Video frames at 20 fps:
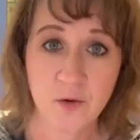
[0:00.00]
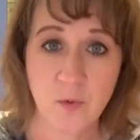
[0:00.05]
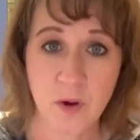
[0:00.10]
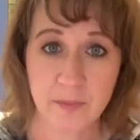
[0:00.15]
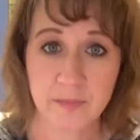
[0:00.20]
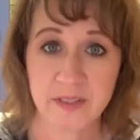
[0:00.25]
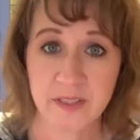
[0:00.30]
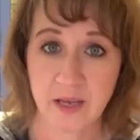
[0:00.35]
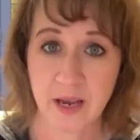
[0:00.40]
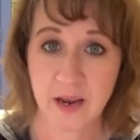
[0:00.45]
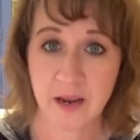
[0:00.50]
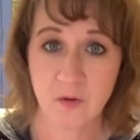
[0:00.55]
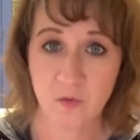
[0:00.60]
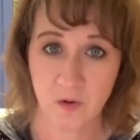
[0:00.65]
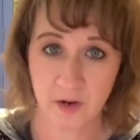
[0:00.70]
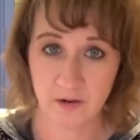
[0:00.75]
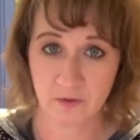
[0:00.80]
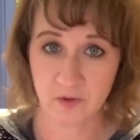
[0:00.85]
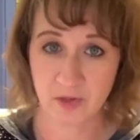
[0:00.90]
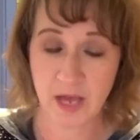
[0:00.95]
website,
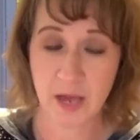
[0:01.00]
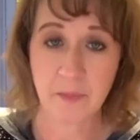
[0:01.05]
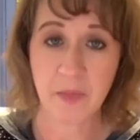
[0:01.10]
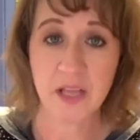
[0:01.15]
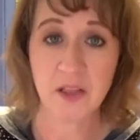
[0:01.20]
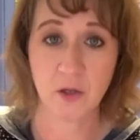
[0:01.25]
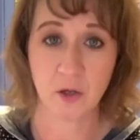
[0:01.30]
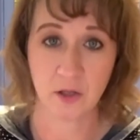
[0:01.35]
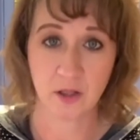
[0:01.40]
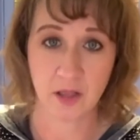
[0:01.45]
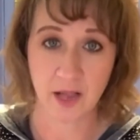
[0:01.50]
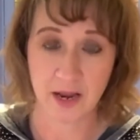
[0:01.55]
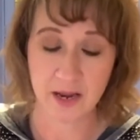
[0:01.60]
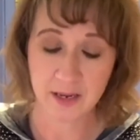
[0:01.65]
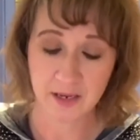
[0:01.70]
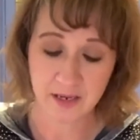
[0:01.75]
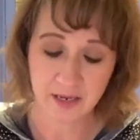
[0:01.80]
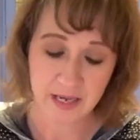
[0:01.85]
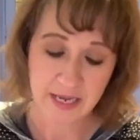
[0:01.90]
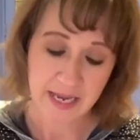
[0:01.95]
whatever that may look
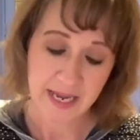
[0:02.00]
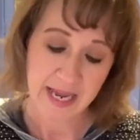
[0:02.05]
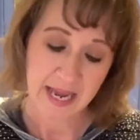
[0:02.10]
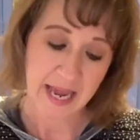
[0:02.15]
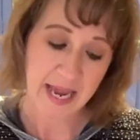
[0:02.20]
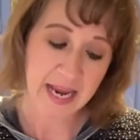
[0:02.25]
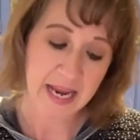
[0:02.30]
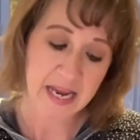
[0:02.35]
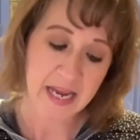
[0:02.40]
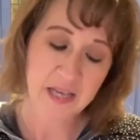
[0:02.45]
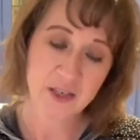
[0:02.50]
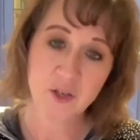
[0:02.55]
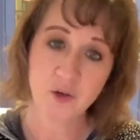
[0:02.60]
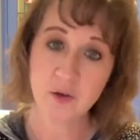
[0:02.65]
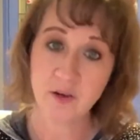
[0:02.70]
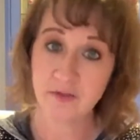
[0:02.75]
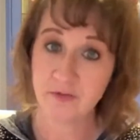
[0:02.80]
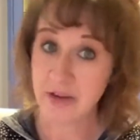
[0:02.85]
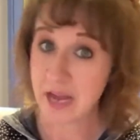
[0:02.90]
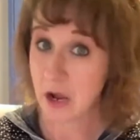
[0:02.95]
like. And
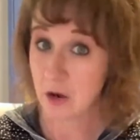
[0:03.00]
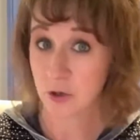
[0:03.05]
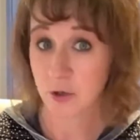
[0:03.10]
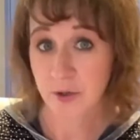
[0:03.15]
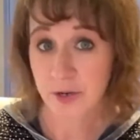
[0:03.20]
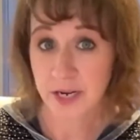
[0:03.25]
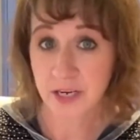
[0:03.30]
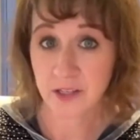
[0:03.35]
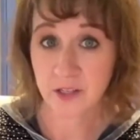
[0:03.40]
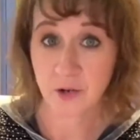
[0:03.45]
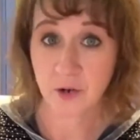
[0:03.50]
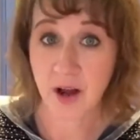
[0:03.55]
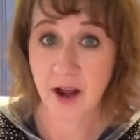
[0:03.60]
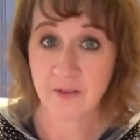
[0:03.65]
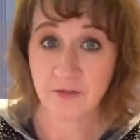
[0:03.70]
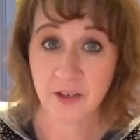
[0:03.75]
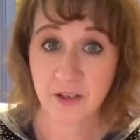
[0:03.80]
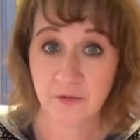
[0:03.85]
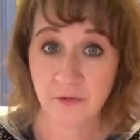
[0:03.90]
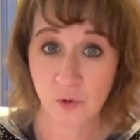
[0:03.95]
you have now created the
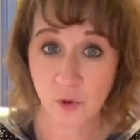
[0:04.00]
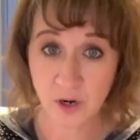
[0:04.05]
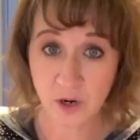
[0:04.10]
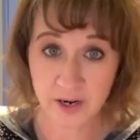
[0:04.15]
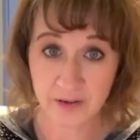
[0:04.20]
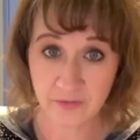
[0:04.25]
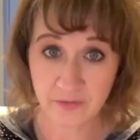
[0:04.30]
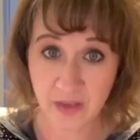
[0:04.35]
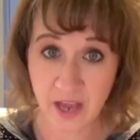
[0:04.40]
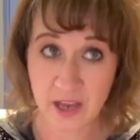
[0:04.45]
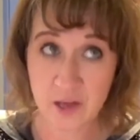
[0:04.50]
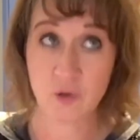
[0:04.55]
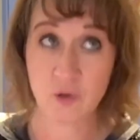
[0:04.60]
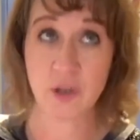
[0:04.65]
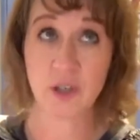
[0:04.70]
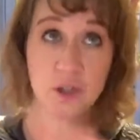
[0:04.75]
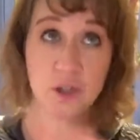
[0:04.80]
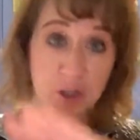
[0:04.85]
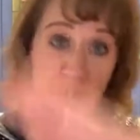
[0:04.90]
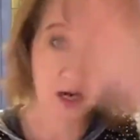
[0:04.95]
graphic for it that you
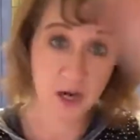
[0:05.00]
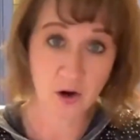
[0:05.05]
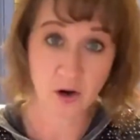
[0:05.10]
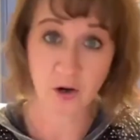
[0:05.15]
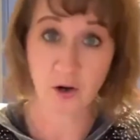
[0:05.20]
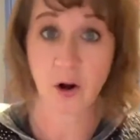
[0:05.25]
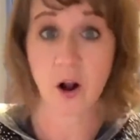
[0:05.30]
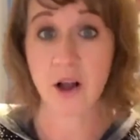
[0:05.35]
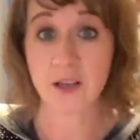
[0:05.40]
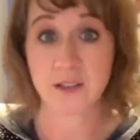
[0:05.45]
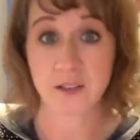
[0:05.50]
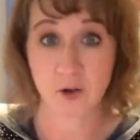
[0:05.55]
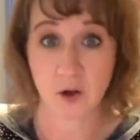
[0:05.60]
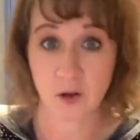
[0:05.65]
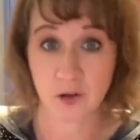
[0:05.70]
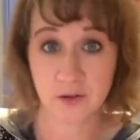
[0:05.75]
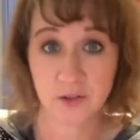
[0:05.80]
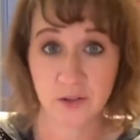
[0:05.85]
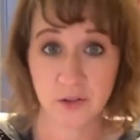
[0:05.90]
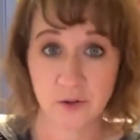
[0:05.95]
can share across all
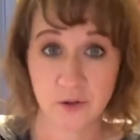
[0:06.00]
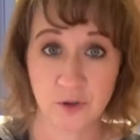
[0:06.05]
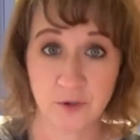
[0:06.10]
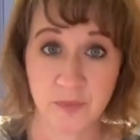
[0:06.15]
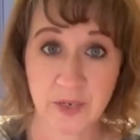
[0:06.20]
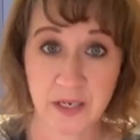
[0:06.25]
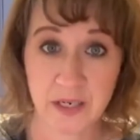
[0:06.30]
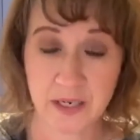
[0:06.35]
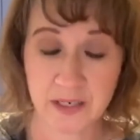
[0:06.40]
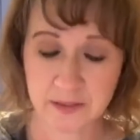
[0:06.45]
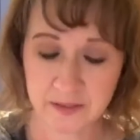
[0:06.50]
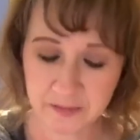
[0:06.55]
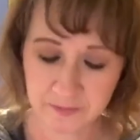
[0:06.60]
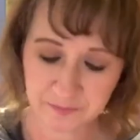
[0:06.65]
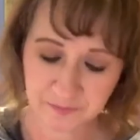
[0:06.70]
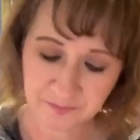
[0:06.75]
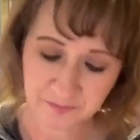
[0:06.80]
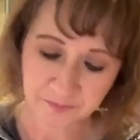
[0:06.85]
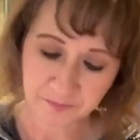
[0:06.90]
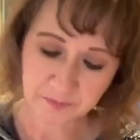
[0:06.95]
the social medias.
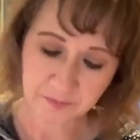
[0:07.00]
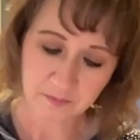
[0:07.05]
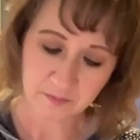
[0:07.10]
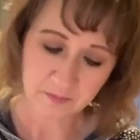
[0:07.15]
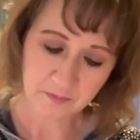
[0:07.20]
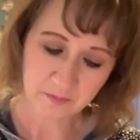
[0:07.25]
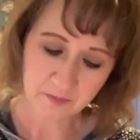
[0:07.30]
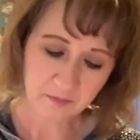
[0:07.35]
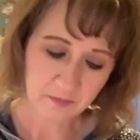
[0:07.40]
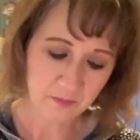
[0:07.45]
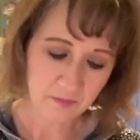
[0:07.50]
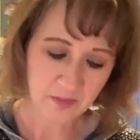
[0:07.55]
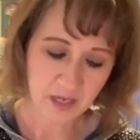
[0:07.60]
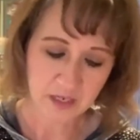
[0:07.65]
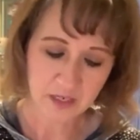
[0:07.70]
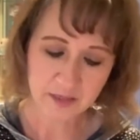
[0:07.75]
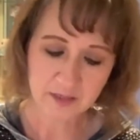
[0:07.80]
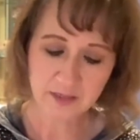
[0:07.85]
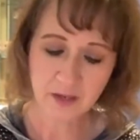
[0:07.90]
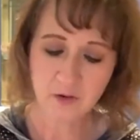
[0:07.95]

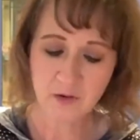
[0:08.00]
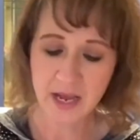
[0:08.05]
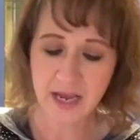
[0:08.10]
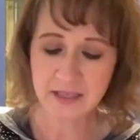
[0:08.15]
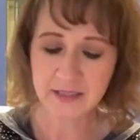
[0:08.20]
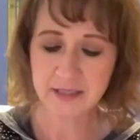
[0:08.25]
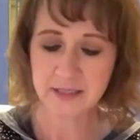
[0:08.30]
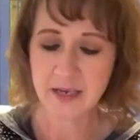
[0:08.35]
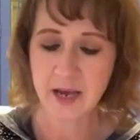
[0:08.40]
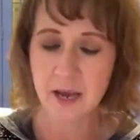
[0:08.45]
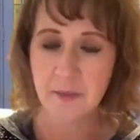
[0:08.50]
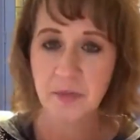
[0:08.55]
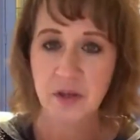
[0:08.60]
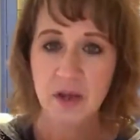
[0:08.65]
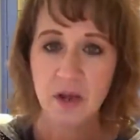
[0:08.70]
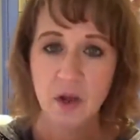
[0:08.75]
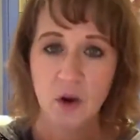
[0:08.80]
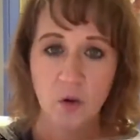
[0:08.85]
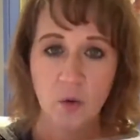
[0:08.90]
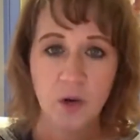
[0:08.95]
So next up,
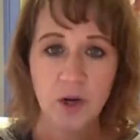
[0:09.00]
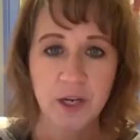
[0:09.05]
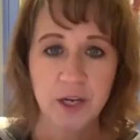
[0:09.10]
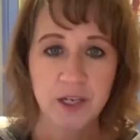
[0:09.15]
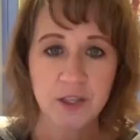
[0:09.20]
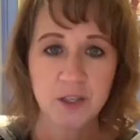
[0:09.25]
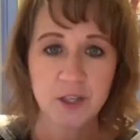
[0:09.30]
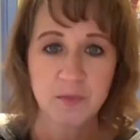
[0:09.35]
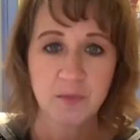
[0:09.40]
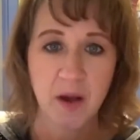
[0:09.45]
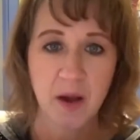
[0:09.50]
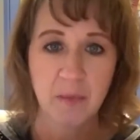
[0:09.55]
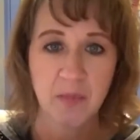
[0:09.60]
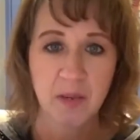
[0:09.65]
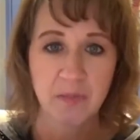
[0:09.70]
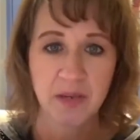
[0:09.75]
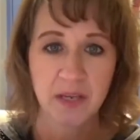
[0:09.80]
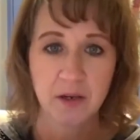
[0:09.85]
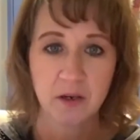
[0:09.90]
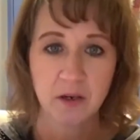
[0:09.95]
we're going to just pop
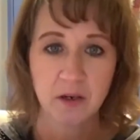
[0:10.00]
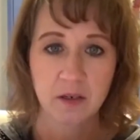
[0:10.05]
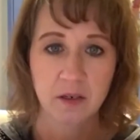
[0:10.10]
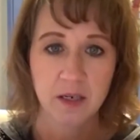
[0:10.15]
up here